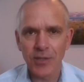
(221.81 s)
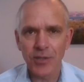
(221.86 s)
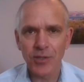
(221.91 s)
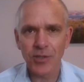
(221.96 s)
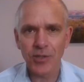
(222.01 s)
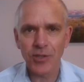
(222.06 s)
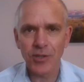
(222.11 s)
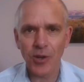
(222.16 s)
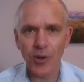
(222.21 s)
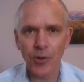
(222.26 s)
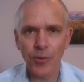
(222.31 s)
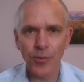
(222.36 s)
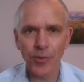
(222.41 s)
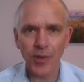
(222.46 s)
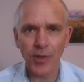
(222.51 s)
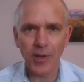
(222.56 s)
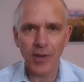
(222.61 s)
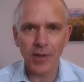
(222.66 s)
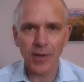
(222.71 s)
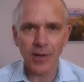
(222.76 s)
So
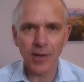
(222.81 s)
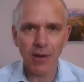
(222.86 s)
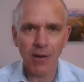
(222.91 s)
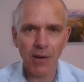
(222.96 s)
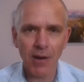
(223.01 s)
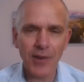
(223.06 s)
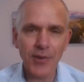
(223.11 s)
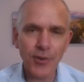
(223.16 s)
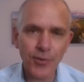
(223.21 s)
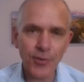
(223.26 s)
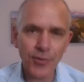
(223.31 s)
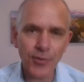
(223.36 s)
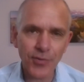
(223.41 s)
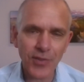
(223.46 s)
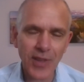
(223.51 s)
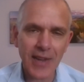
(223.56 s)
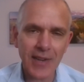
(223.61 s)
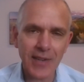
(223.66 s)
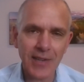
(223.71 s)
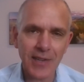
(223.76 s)
our
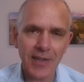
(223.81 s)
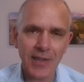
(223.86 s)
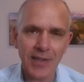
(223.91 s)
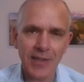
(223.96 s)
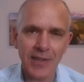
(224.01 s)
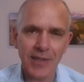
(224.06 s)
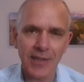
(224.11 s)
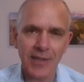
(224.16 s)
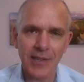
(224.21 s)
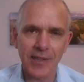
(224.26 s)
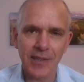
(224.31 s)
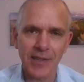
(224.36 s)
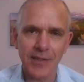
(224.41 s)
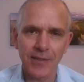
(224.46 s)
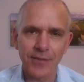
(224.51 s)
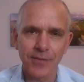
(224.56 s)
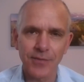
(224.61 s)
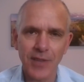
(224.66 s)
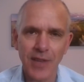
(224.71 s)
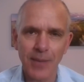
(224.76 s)
understanding
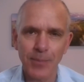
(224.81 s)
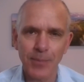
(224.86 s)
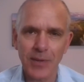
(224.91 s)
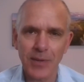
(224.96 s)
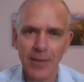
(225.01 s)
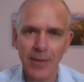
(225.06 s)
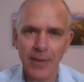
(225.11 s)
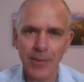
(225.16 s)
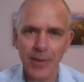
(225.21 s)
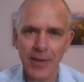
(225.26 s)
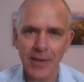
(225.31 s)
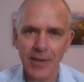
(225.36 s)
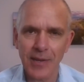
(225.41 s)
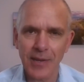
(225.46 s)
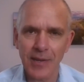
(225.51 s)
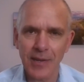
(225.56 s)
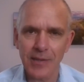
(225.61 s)
of the epidemic